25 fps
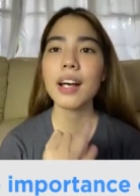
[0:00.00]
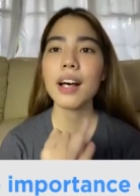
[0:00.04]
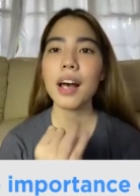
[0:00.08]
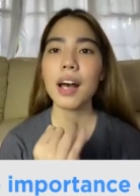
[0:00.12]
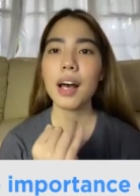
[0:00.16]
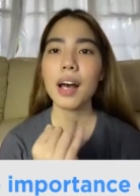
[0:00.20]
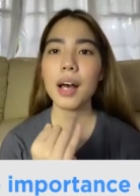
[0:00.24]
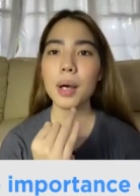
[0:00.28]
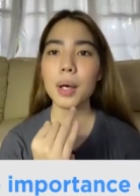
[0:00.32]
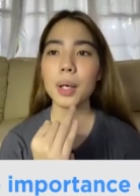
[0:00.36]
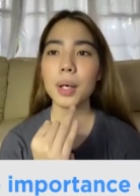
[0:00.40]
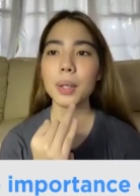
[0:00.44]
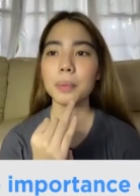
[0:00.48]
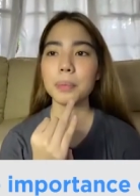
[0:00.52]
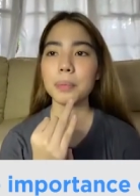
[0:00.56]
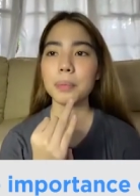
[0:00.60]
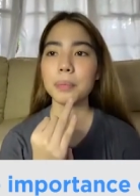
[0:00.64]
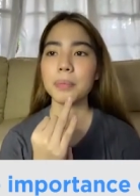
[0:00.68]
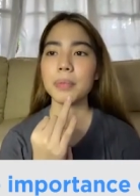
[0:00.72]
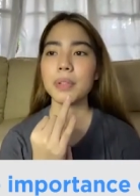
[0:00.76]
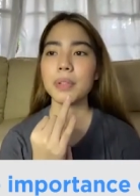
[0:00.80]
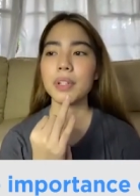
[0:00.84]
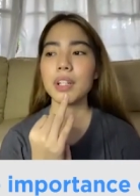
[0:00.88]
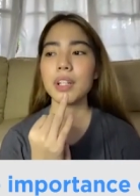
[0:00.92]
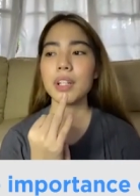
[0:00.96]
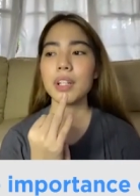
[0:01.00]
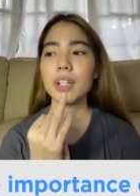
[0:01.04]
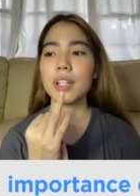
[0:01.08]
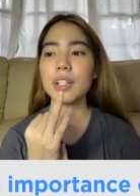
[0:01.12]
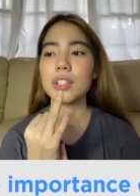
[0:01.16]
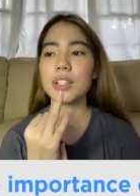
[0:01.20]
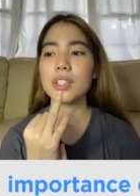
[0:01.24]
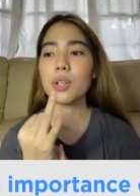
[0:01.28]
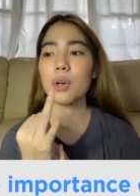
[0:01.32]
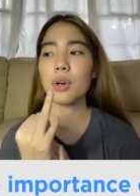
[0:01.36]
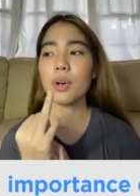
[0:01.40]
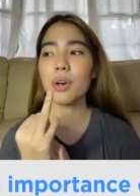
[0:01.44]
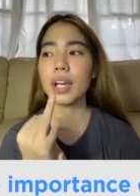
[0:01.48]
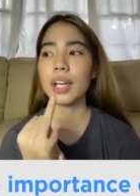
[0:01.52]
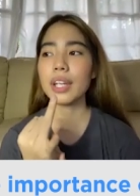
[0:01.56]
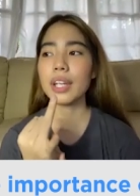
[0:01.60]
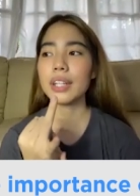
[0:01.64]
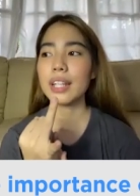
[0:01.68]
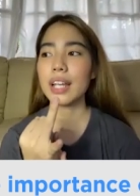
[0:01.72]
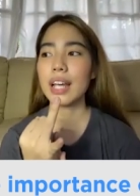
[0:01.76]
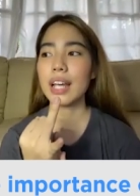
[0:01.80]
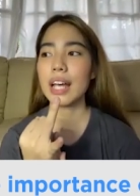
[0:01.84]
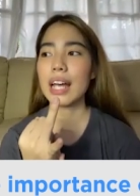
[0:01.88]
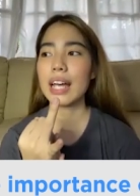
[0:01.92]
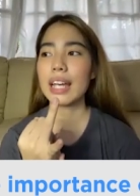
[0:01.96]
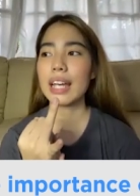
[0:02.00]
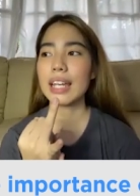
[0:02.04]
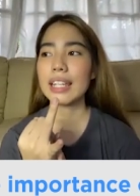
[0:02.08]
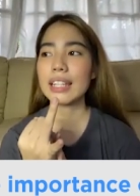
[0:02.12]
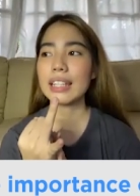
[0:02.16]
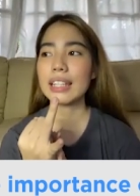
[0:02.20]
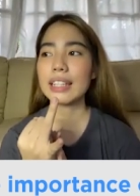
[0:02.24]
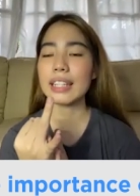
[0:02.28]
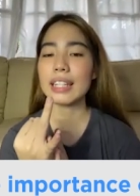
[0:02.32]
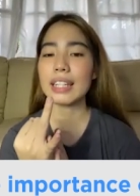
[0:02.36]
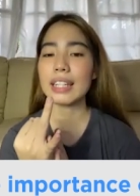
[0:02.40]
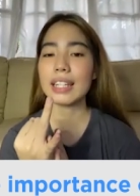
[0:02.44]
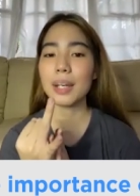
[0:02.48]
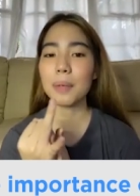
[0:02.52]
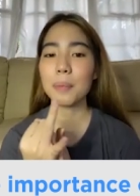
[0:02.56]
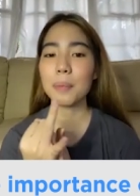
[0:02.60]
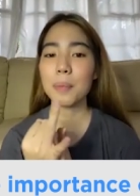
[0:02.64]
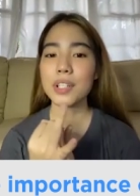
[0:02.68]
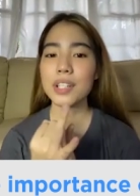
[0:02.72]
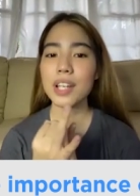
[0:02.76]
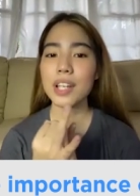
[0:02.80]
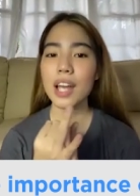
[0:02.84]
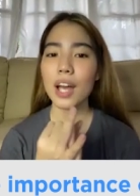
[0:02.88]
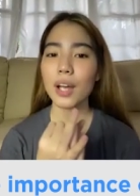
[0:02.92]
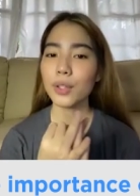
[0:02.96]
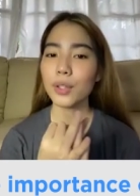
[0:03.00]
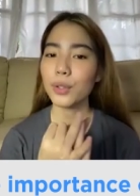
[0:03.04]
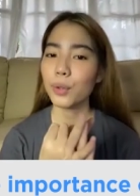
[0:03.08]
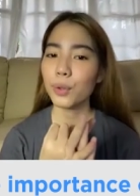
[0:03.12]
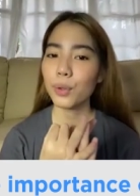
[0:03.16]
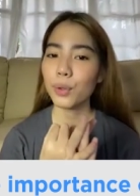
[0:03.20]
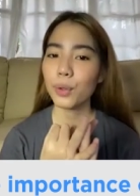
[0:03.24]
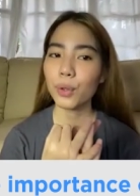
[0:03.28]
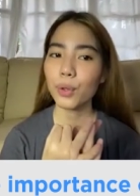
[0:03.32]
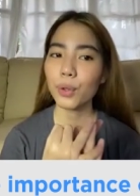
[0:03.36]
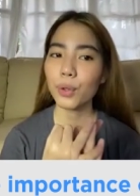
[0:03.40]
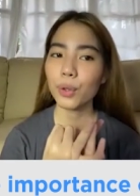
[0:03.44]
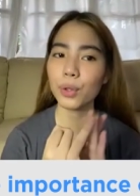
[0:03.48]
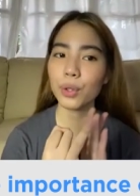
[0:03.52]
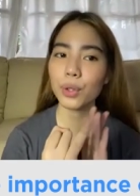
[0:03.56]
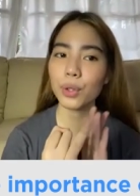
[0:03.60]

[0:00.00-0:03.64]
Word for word: Um, It's okay na hindi ka masyadong